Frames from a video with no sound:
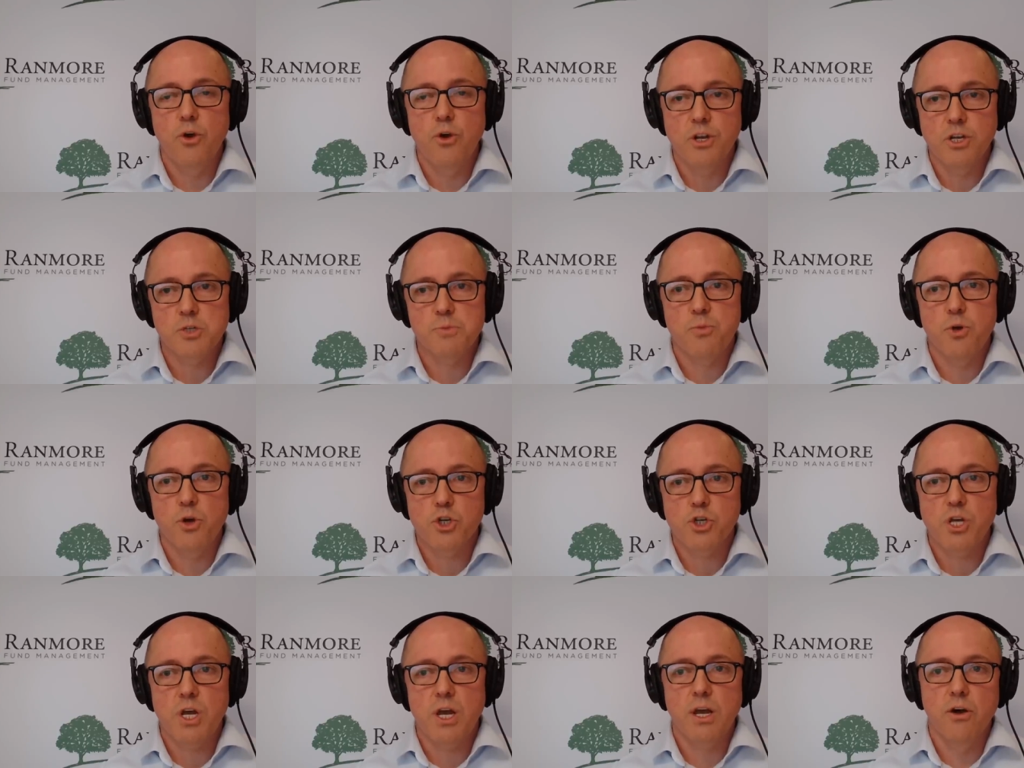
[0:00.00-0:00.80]
earnings per
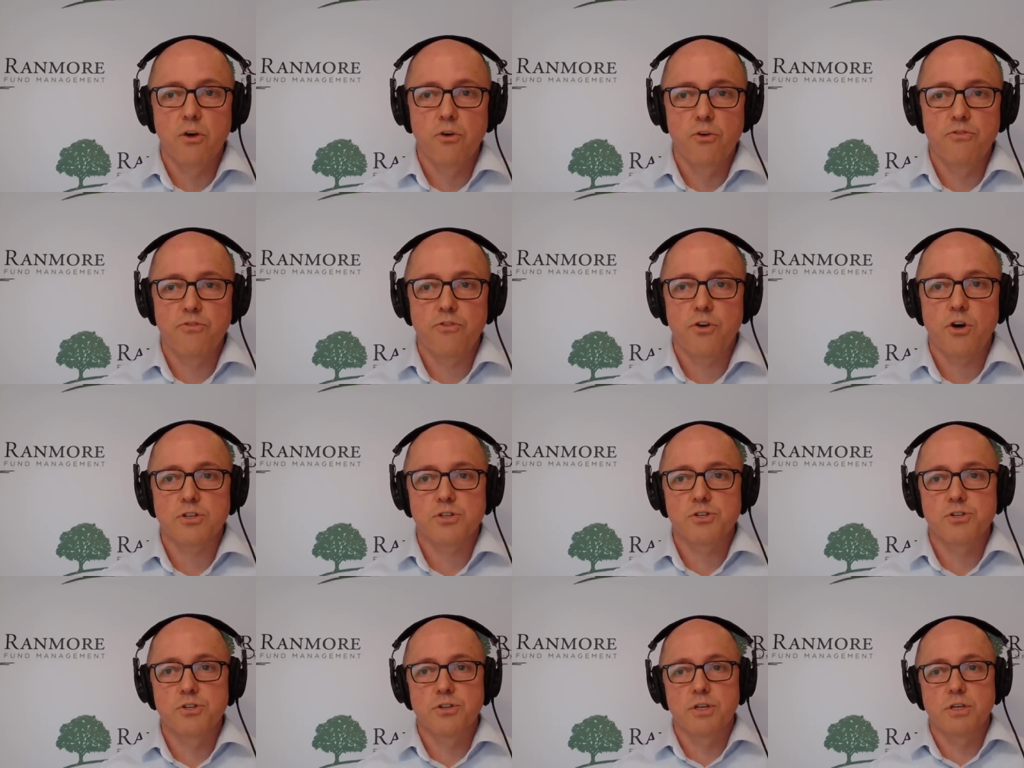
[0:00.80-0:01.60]
share grew
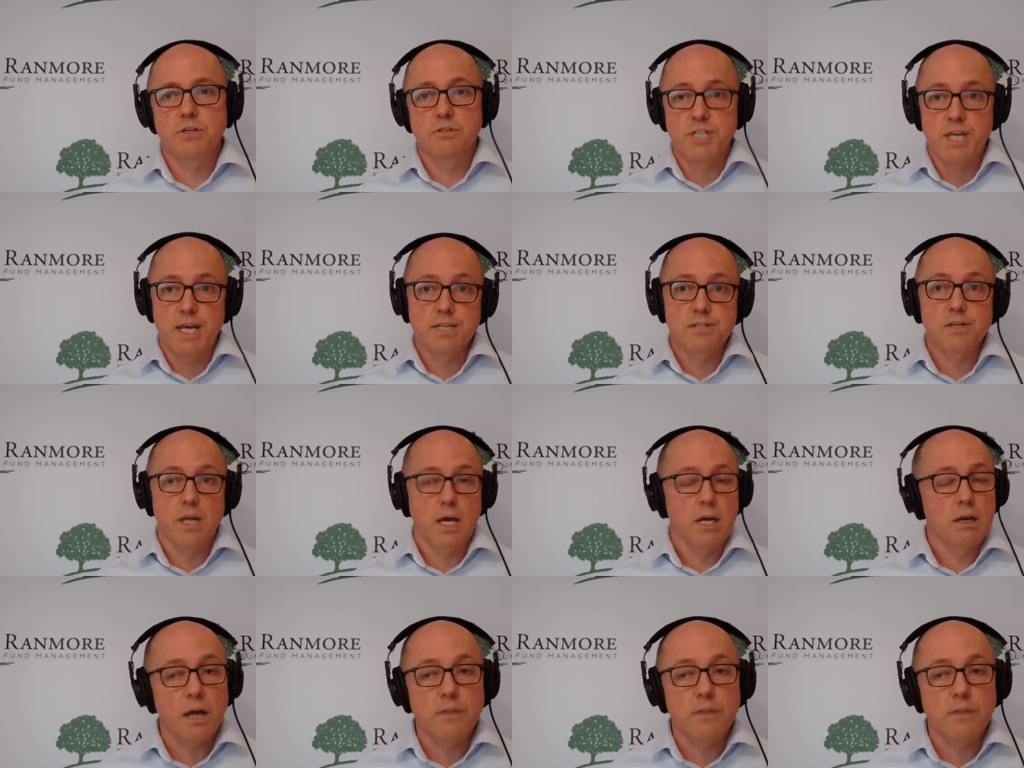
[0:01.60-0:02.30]
faster than Tesla.